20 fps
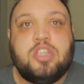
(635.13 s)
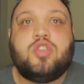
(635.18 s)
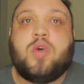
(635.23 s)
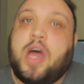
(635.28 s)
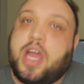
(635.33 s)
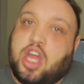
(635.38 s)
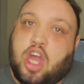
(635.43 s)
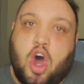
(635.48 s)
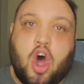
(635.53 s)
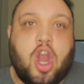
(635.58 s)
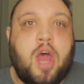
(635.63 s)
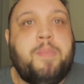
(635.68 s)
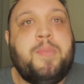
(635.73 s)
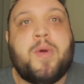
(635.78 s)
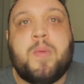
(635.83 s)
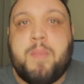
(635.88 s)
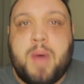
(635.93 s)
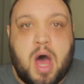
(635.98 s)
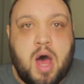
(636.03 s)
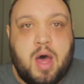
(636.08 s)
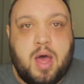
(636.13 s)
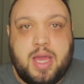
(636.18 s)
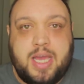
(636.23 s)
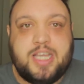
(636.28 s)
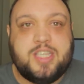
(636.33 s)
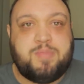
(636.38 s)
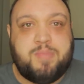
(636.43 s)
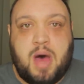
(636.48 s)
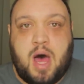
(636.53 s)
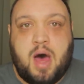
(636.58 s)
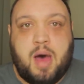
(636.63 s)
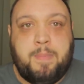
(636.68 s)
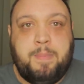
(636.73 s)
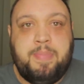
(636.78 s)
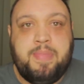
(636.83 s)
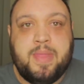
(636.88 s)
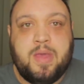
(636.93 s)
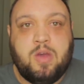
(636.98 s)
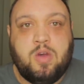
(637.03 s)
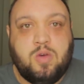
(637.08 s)
So I called up her mom, his
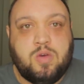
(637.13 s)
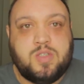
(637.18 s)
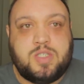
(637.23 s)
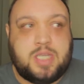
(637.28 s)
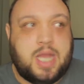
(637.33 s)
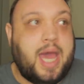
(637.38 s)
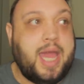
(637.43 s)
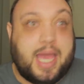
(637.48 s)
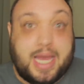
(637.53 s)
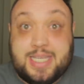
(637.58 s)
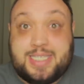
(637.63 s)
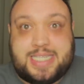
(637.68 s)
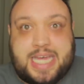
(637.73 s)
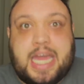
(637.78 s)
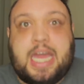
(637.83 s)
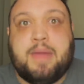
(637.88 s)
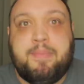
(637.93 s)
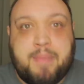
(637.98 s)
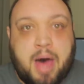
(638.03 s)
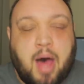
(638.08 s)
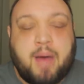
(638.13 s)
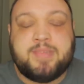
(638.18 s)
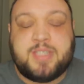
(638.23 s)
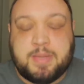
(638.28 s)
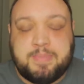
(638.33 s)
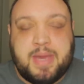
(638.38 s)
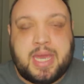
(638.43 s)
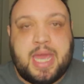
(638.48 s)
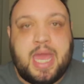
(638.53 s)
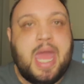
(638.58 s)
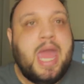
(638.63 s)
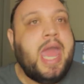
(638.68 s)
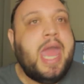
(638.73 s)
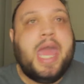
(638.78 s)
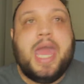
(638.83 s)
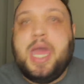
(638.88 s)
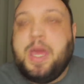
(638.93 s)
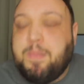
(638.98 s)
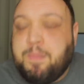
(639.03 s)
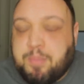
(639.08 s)
mom, who's like a second mom to me.
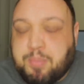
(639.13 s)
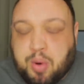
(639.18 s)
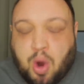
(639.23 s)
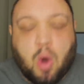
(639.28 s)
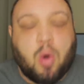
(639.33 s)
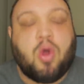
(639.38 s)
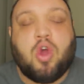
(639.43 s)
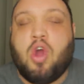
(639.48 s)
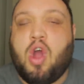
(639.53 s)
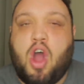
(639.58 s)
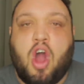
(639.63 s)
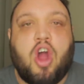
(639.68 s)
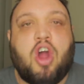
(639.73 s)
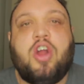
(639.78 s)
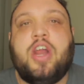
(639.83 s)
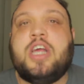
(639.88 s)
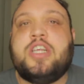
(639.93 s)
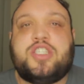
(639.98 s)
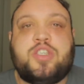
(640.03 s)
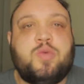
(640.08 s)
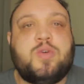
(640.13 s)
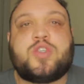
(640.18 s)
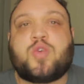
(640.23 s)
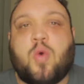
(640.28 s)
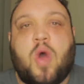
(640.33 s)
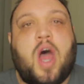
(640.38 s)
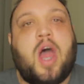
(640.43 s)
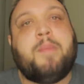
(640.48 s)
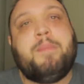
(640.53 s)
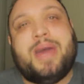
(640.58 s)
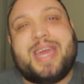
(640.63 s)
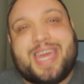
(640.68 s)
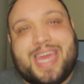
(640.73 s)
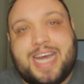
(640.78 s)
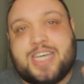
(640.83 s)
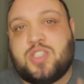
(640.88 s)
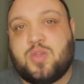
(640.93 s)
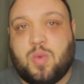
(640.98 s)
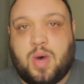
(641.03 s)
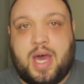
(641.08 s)
It broke her heart and she was crying, but
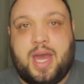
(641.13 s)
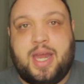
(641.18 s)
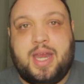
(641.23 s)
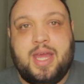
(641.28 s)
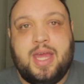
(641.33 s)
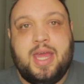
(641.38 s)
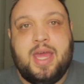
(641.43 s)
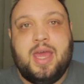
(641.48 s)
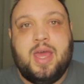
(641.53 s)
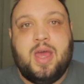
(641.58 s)
guess what?